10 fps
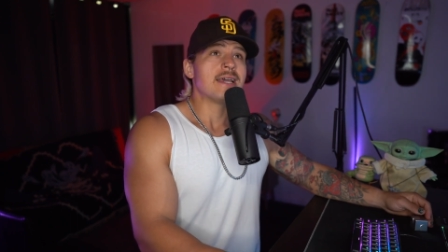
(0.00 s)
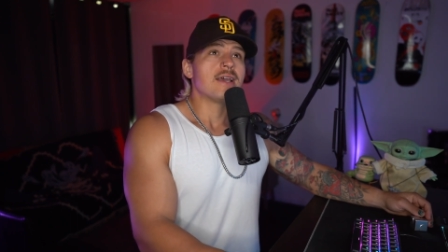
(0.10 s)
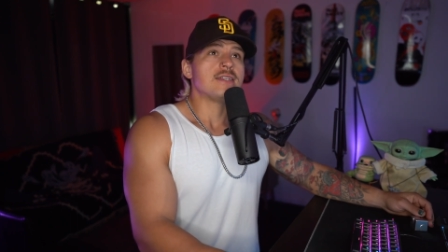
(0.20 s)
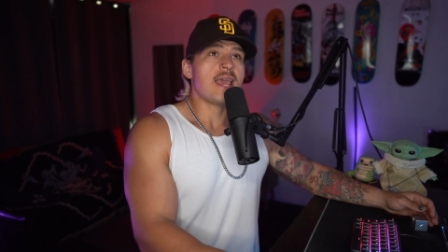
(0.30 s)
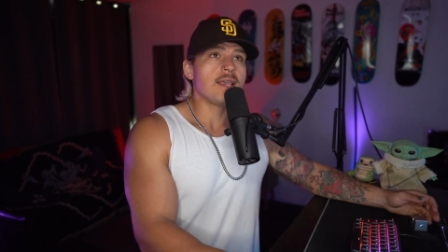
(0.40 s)

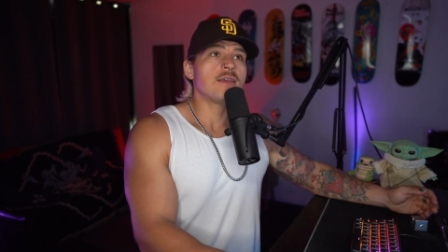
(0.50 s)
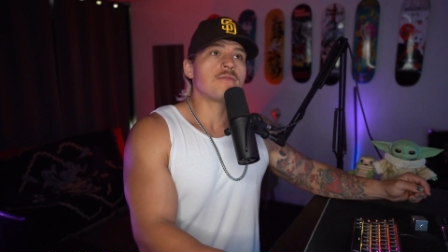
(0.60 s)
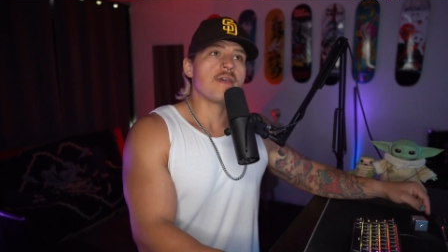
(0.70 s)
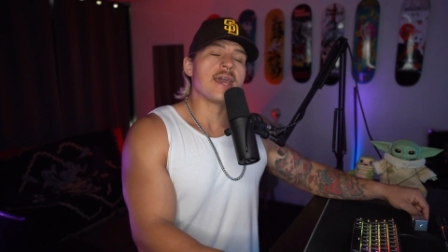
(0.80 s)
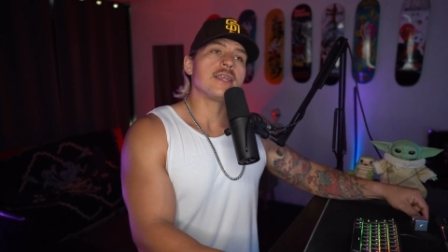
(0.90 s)
take
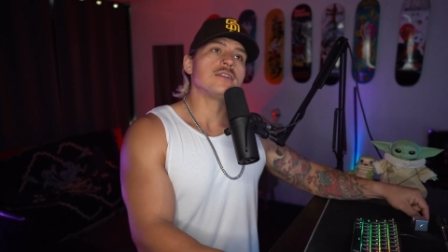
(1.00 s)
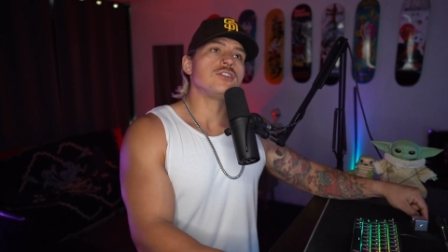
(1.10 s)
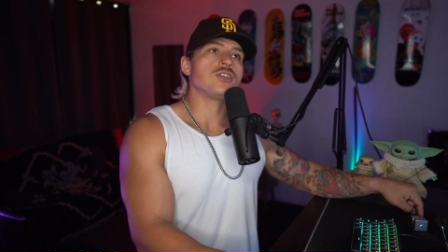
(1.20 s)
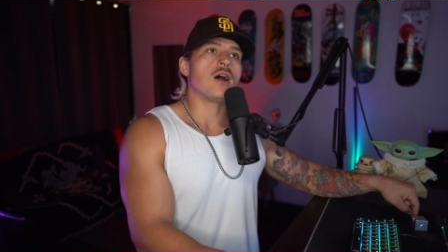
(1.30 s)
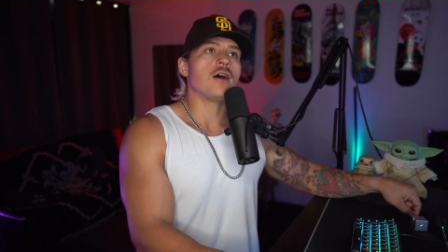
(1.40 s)

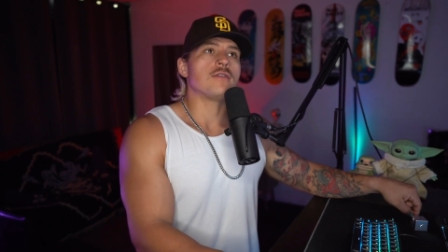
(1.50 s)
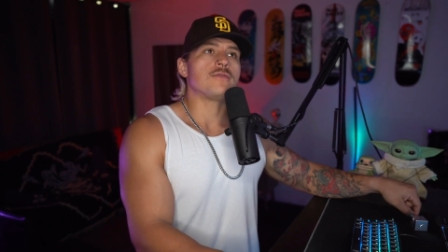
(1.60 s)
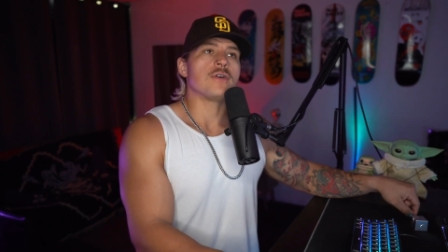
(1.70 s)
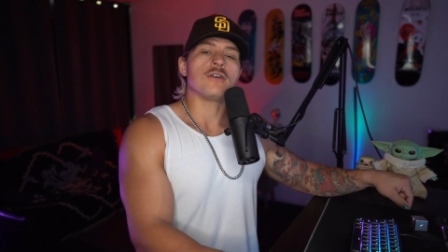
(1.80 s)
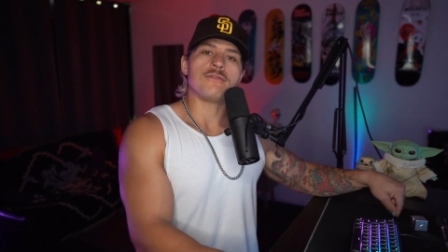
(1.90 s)
advantage
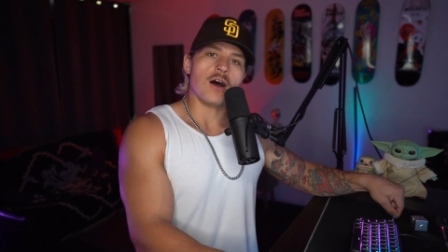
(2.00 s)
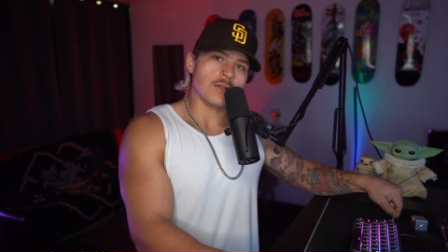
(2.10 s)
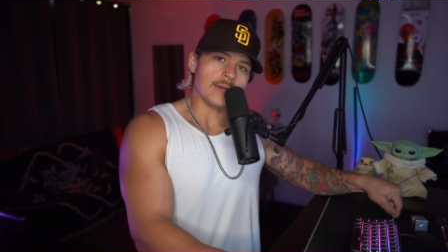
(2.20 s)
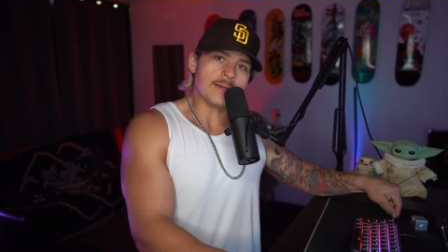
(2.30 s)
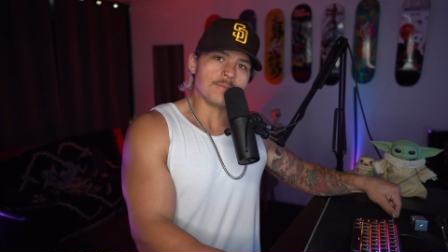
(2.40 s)
of a
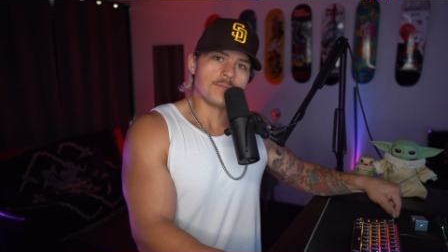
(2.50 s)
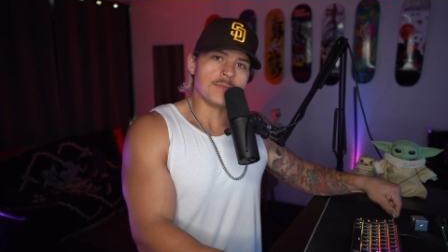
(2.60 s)
following.